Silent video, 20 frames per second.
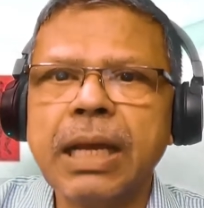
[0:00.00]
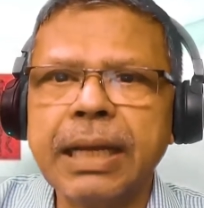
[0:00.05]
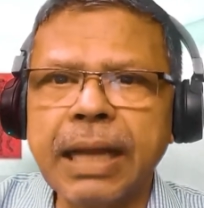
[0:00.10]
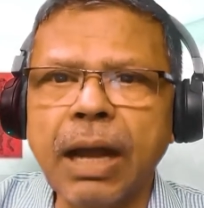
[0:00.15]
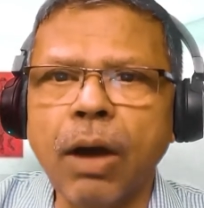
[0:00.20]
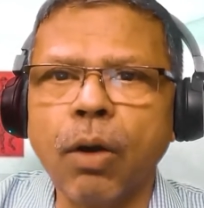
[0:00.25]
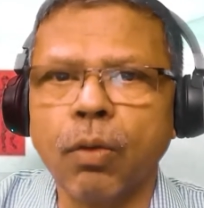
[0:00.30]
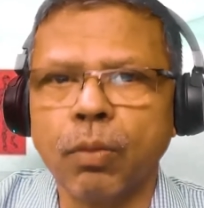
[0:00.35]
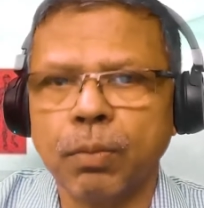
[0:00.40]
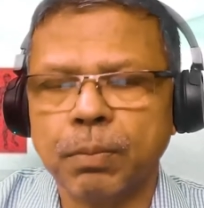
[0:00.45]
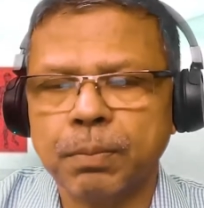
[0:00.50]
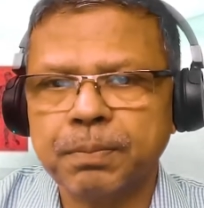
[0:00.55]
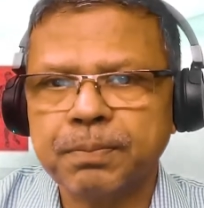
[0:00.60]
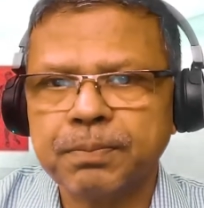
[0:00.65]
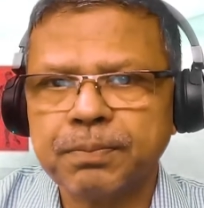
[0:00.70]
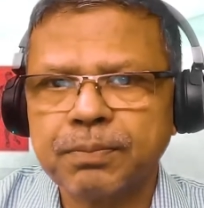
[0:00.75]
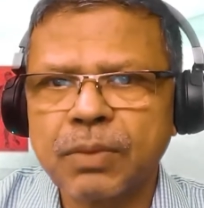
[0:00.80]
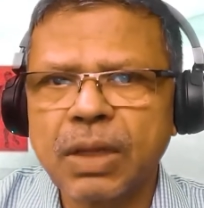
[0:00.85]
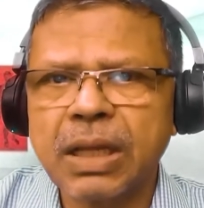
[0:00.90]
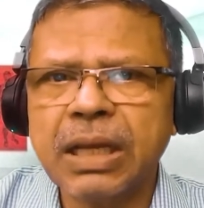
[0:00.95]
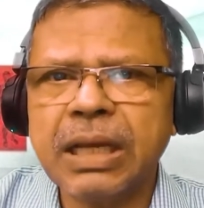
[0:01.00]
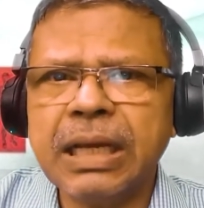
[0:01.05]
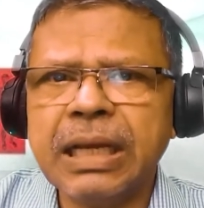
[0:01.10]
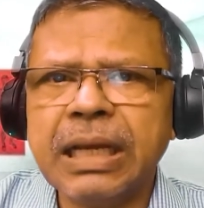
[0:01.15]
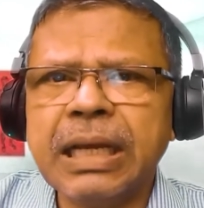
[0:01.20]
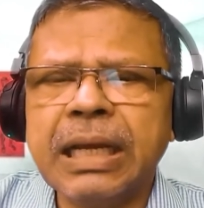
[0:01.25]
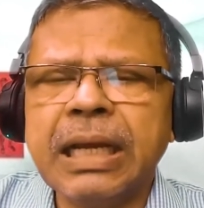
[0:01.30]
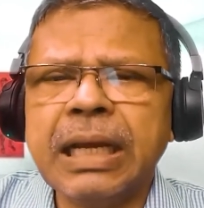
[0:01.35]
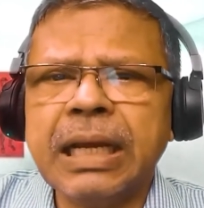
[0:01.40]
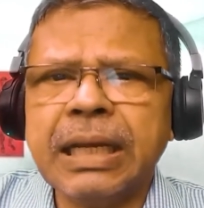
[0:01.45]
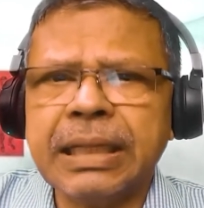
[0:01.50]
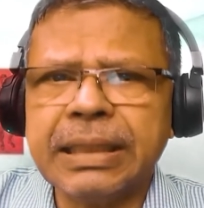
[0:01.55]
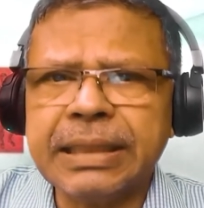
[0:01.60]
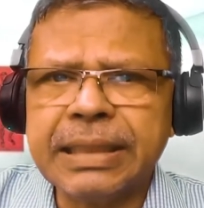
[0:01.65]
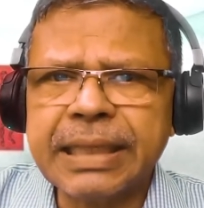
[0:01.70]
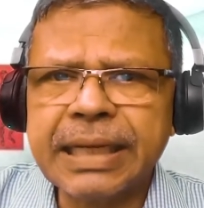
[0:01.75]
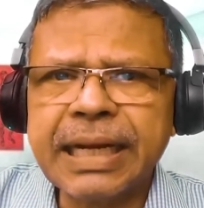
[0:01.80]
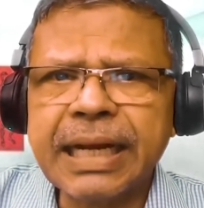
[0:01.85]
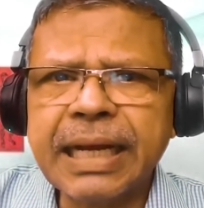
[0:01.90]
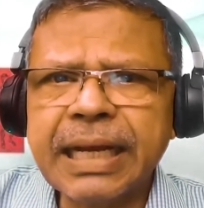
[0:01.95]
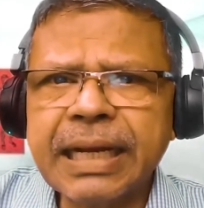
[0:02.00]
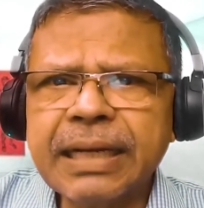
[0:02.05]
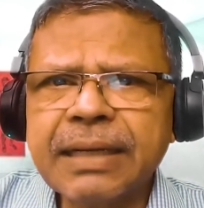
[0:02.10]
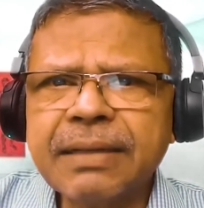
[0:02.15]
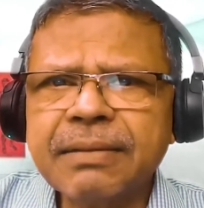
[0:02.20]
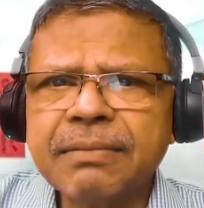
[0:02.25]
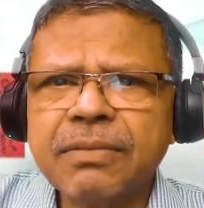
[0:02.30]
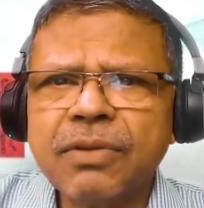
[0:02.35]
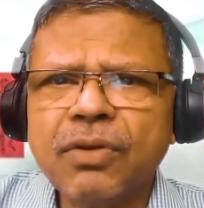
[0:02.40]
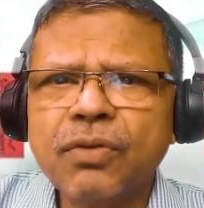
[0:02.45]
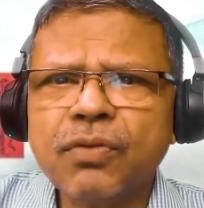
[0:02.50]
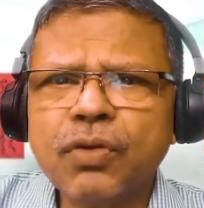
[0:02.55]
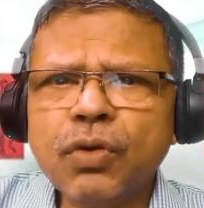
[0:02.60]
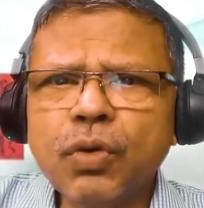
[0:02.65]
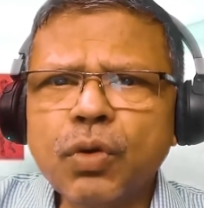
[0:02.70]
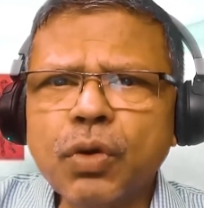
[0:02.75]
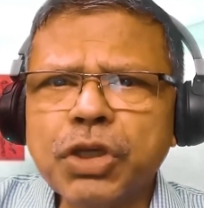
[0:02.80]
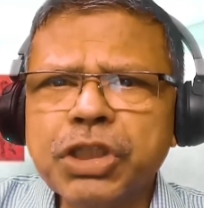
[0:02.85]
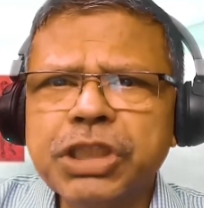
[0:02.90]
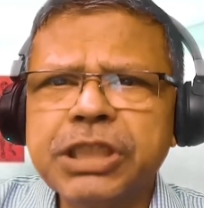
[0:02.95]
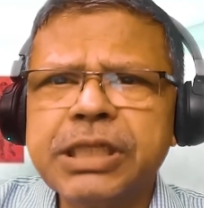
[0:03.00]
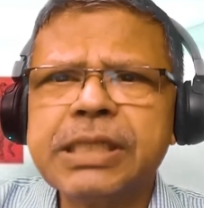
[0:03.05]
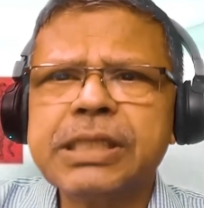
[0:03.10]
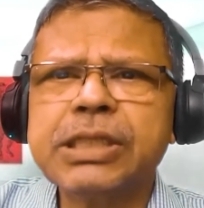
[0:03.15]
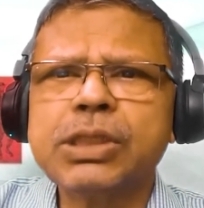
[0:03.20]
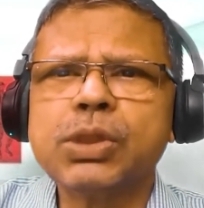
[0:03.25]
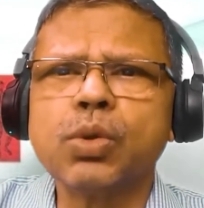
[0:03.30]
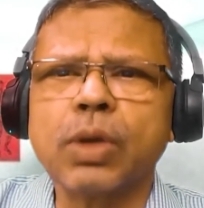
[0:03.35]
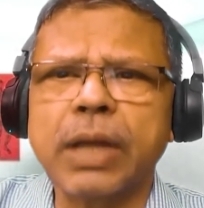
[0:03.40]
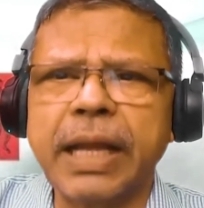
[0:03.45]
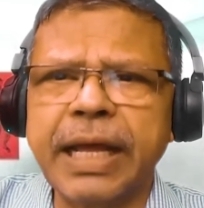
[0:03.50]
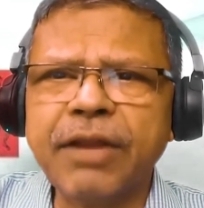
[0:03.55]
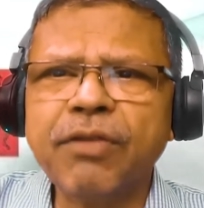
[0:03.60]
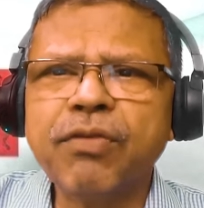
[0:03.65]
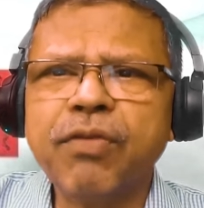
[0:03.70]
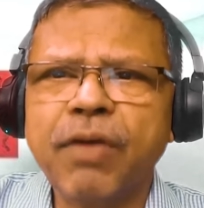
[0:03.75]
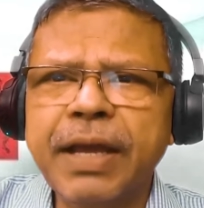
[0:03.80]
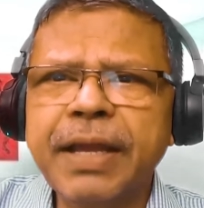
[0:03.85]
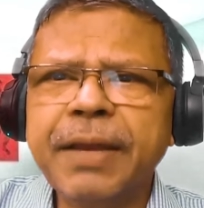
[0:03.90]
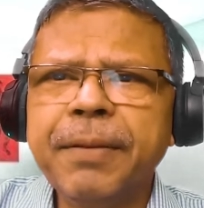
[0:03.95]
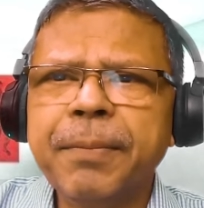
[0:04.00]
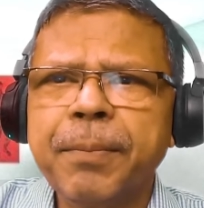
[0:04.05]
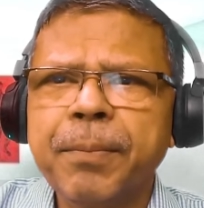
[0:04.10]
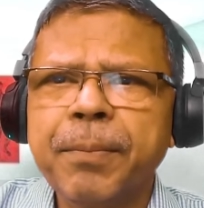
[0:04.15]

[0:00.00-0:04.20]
Now, there are few questions to clarify